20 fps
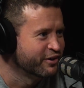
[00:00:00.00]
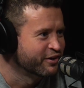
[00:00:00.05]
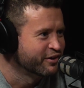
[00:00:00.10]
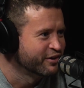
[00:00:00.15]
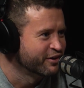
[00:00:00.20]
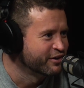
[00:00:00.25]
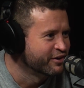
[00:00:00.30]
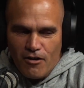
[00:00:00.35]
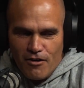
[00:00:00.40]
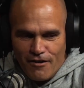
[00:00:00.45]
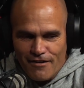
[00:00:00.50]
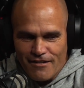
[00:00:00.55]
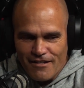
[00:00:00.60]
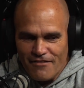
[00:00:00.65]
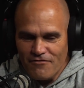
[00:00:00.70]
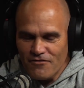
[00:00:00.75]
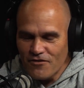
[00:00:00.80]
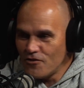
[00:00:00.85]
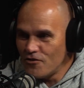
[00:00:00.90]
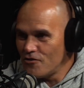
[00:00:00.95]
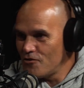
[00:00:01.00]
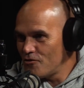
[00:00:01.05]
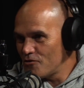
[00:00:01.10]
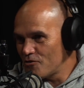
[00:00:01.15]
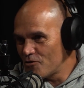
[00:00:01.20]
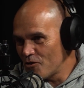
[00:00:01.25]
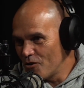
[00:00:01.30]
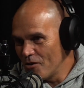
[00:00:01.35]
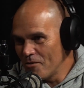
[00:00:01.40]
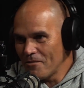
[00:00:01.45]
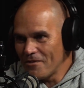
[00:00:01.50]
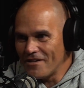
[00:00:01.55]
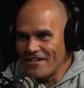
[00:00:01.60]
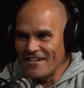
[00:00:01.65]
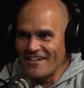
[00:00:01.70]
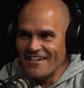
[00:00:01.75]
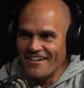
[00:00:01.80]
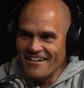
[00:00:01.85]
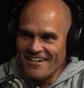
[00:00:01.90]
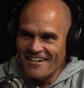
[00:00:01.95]
Well, I love the new term,
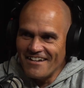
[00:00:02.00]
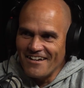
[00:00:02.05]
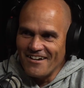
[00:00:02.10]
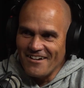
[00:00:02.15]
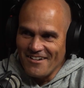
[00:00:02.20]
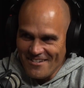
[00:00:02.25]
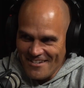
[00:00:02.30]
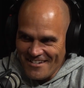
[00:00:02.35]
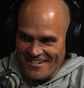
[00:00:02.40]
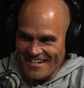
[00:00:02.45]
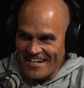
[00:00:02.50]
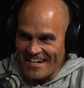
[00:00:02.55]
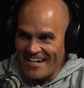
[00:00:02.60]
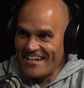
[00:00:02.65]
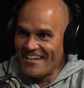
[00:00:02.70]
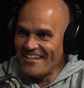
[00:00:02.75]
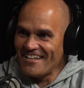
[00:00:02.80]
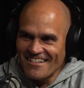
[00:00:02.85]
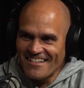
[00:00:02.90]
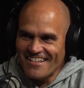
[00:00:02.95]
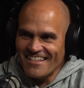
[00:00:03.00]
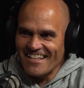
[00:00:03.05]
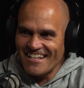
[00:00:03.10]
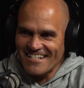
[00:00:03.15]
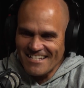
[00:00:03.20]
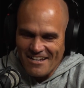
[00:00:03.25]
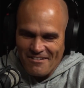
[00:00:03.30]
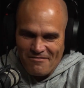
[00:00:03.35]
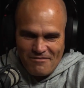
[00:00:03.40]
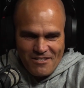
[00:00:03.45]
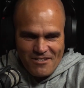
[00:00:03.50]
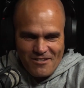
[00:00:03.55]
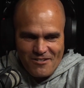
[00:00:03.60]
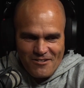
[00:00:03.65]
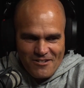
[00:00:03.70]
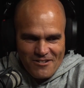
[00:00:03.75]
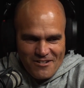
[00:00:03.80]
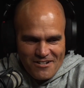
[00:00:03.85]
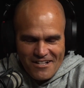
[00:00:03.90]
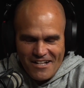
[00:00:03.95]
and that's something you
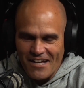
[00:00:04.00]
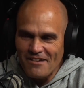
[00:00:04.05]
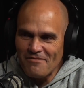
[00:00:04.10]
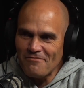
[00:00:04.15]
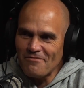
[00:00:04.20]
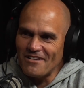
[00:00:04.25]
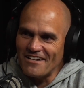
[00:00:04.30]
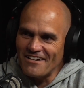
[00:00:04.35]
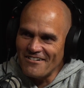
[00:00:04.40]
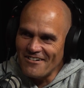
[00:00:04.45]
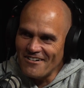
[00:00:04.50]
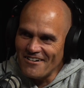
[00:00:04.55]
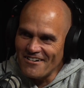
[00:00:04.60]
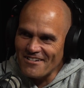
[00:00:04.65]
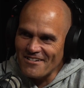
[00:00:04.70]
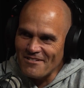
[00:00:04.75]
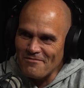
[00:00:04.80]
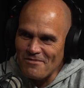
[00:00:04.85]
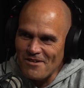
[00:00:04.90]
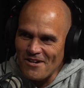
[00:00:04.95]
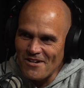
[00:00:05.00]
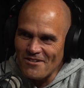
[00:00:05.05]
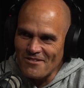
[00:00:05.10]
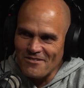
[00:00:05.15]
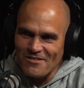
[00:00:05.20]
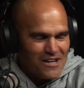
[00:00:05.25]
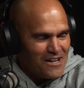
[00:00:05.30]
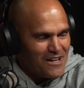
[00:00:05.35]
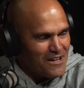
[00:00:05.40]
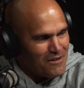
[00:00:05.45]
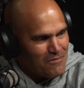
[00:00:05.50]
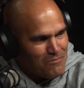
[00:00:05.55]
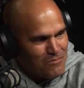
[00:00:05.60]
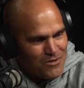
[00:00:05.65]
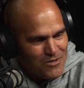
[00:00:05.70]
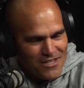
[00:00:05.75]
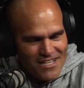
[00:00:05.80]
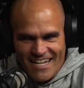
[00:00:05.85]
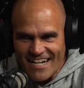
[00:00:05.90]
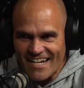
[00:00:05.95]
can claim, and I suppose put
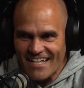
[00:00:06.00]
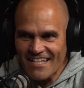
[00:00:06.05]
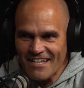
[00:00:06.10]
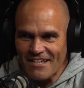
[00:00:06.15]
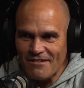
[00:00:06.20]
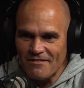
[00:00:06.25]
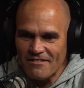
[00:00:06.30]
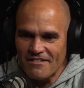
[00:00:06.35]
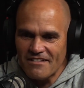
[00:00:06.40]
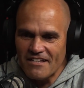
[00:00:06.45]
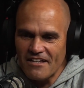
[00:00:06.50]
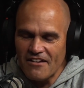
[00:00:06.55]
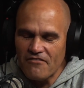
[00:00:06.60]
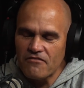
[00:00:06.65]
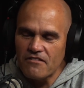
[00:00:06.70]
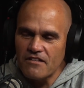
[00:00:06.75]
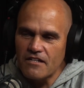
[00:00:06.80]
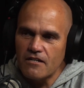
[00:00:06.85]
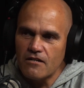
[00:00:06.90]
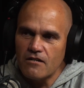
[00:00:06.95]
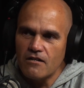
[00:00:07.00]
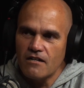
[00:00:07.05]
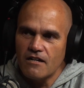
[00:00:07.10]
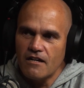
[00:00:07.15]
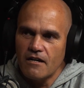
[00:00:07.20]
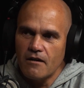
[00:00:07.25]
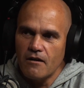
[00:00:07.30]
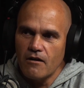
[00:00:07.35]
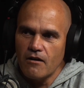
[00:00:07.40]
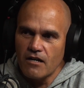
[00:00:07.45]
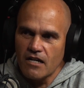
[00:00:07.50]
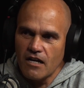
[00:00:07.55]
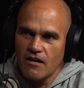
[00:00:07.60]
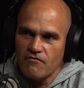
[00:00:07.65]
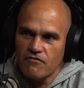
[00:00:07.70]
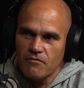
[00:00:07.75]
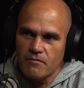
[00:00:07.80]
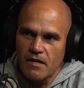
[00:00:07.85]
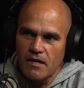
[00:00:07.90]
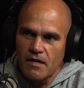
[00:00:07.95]
that out there. Definitely, I come
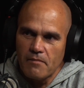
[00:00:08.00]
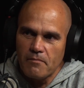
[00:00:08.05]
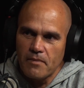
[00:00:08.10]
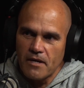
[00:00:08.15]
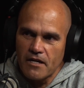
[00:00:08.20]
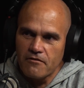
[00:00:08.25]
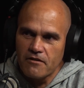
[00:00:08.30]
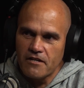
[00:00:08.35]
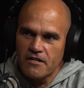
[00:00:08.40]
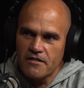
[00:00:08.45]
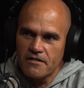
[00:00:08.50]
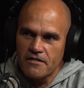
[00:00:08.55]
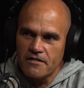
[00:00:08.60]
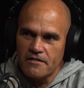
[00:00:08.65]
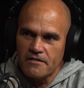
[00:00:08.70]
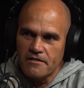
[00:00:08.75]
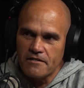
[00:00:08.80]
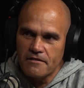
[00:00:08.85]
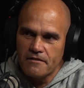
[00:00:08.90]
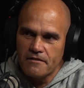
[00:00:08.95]
from that background, and